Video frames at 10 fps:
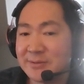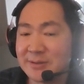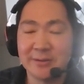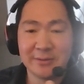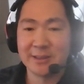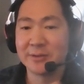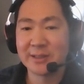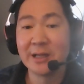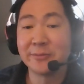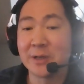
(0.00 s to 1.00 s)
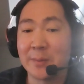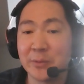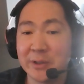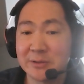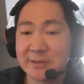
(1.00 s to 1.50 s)
So, the telephone
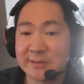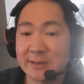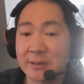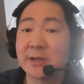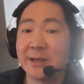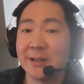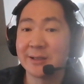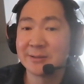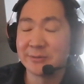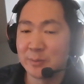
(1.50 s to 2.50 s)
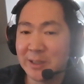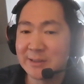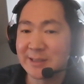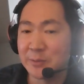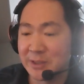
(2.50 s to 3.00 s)
operators, it's like, okay, like to
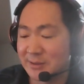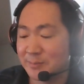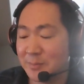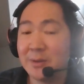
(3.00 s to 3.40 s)
replace that, we need to